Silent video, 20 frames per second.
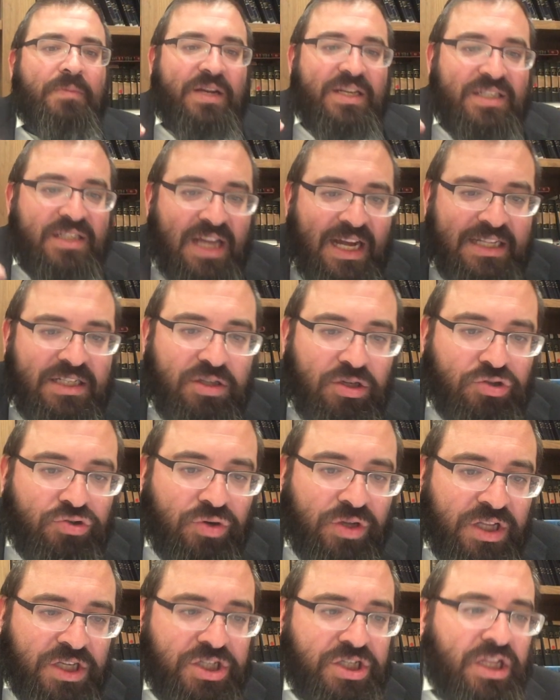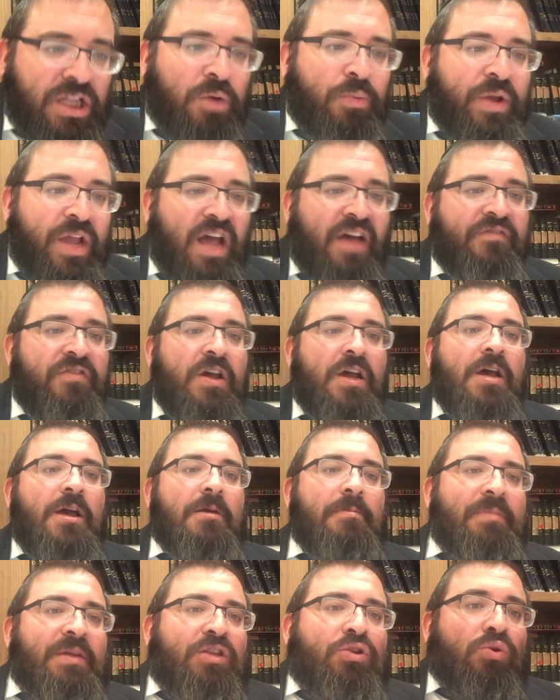because that's the tradition that we have,
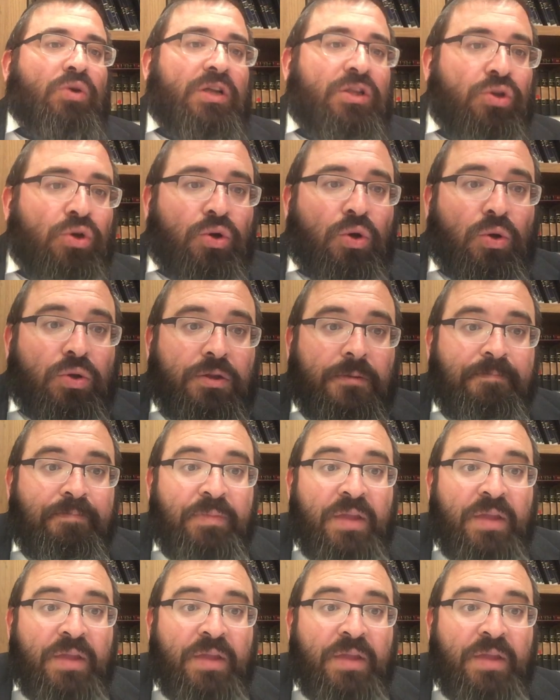midore dorot.